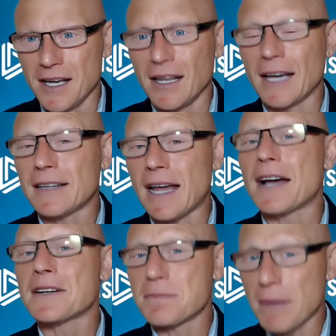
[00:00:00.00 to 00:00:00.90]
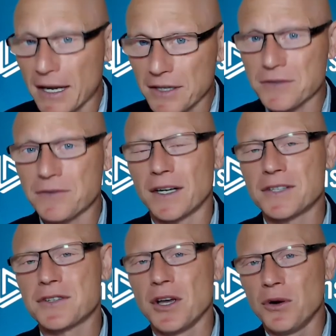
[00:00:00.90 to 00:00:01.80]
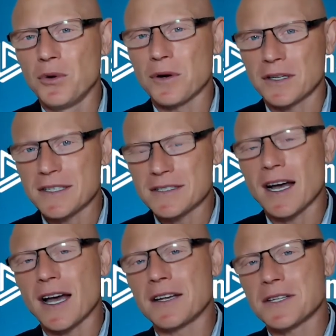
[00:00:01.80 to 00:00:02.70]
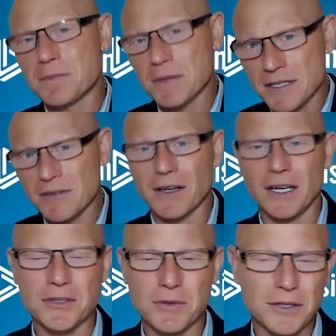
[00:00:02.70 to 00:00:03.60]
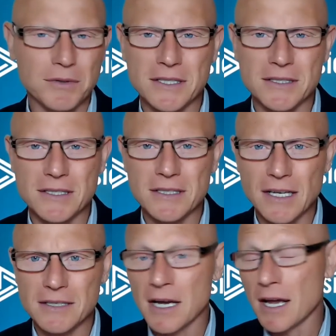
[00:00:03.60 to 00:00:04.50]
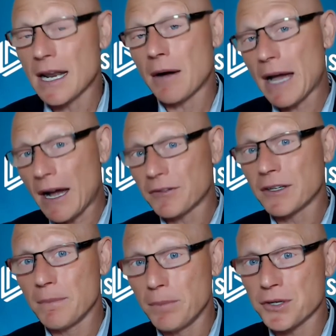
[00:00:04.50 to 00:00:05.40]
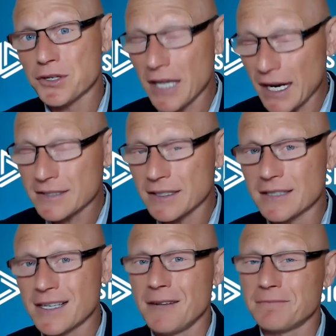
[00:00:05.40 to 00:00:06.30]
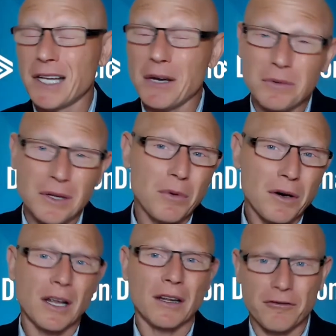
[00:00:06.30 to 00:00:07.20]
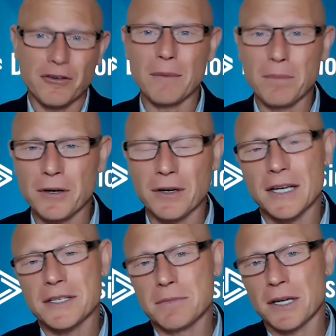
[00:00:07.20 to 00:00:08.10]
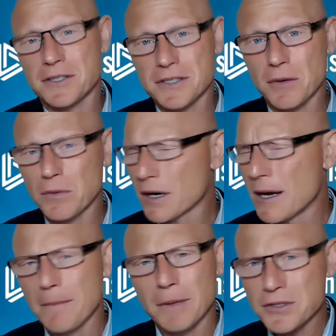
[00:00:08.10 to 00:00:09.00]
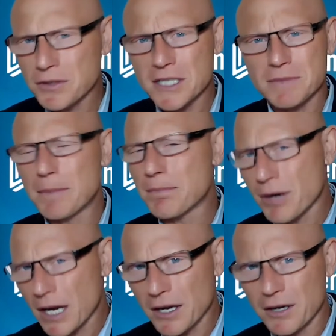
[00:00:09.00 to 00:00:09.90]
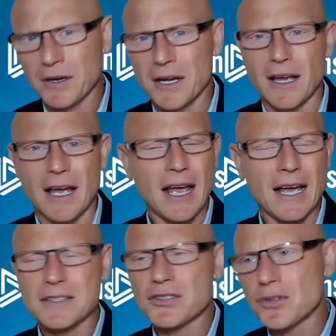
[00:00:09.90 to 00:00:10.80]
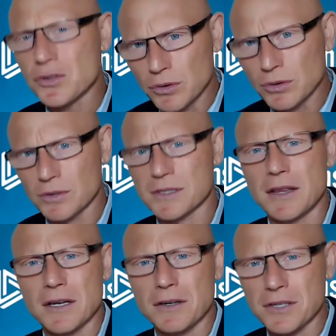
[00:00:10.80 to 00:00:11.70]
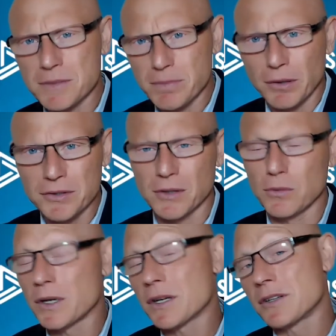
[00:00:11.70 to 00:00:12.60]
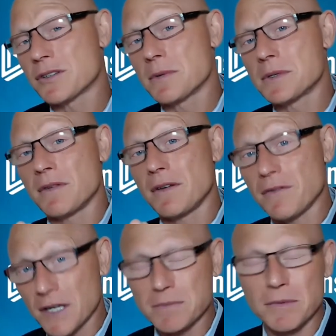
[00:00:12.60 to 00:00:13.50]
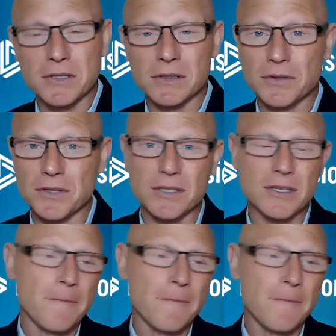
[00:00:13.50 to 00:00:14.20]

like tax managed funds who are designed specifically to address these needs. Now, after the Bush tax cuts, they weren't on the front burner as much as they were. But trust me, Prato has tools at their disposal, whether in terms of investment solutions